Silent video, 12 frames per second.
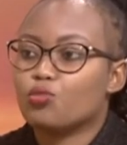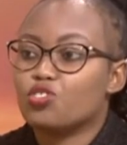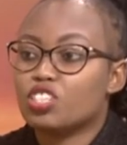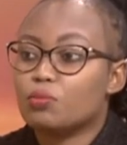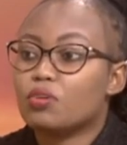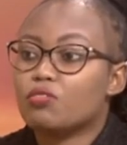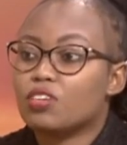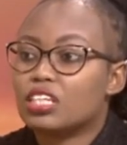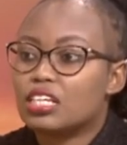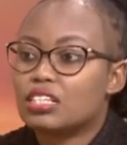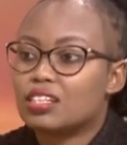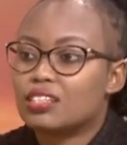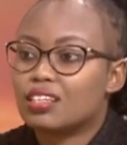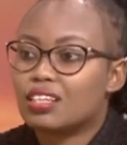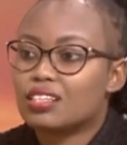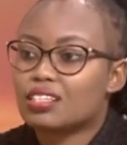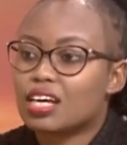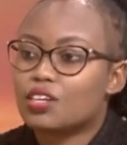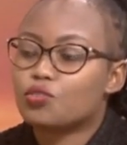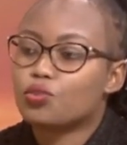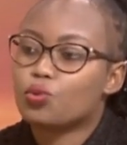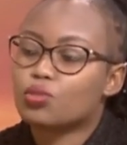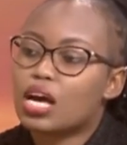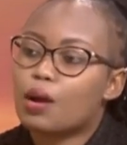of G B V cases in this
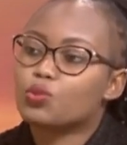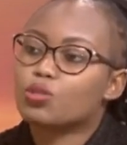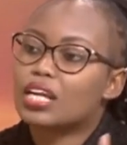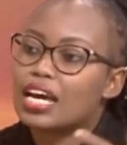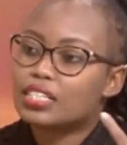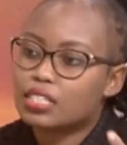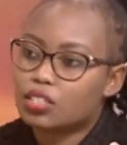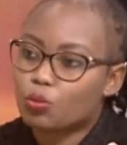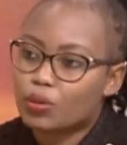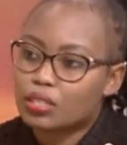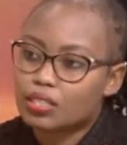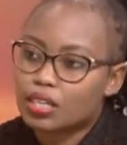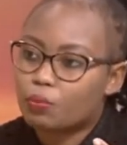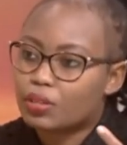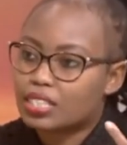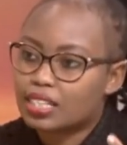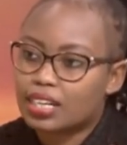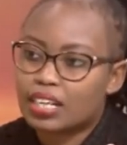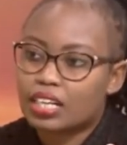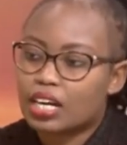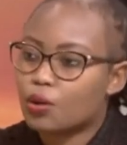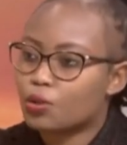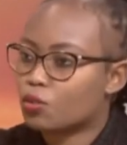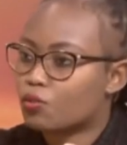country rose up to ninety-two percent, particularly in
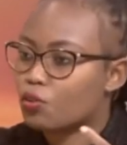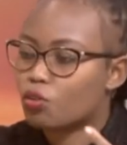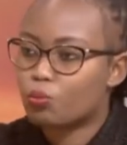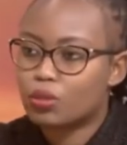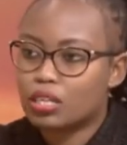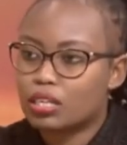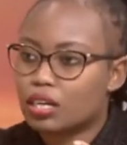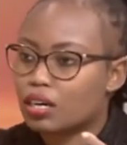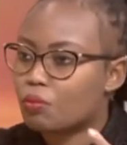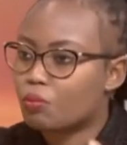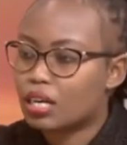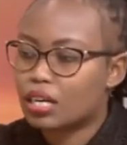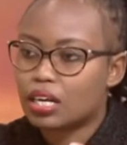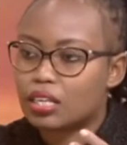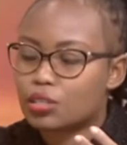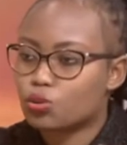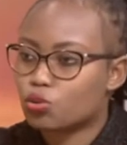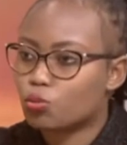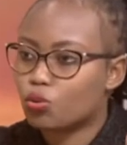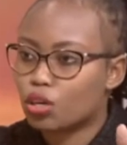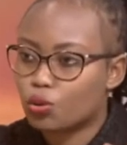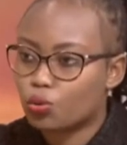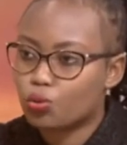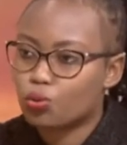counties of Nairobi, Kakamega, Kisumu,
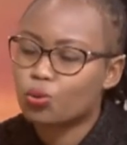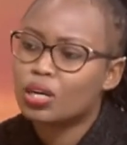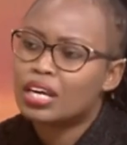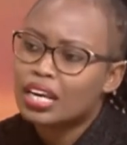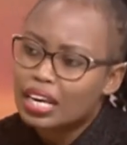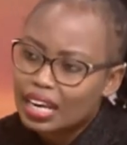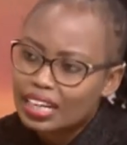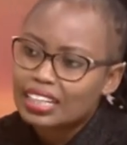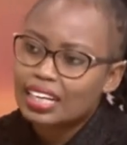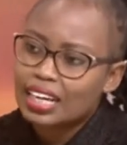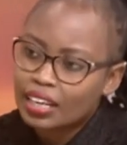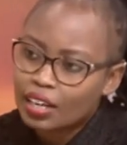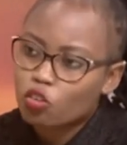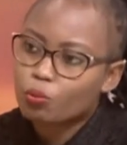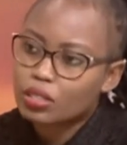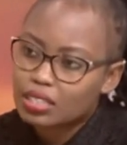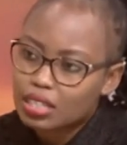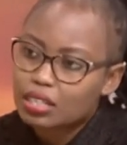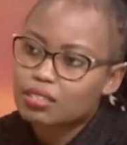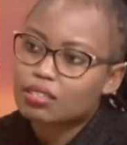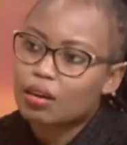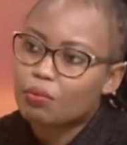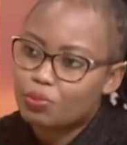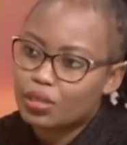Nakuru, and clearly Nairobi
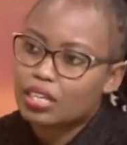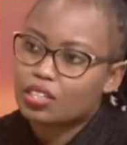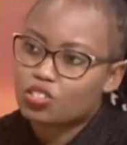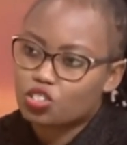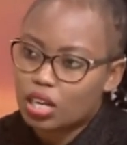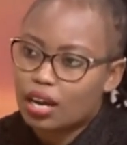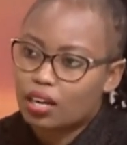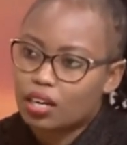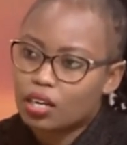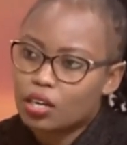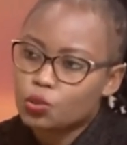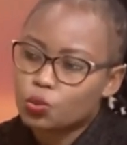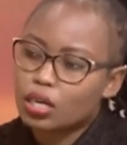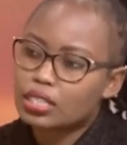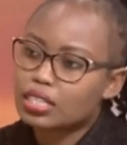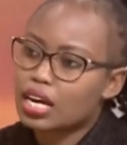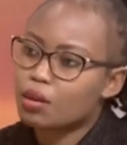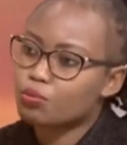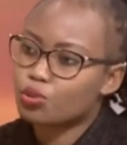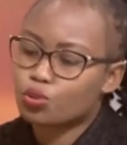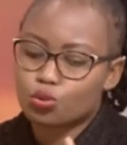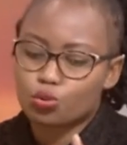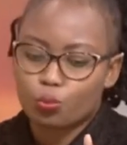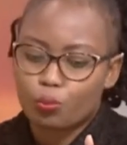takes a bigger chunk. So when it
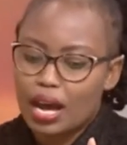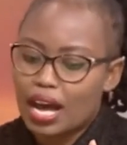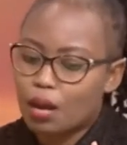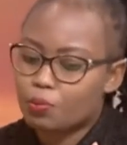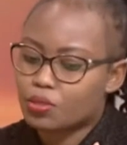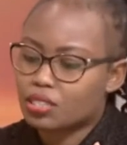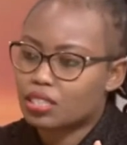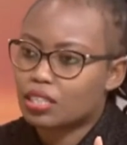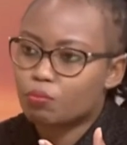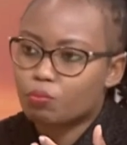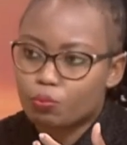comes to perhaps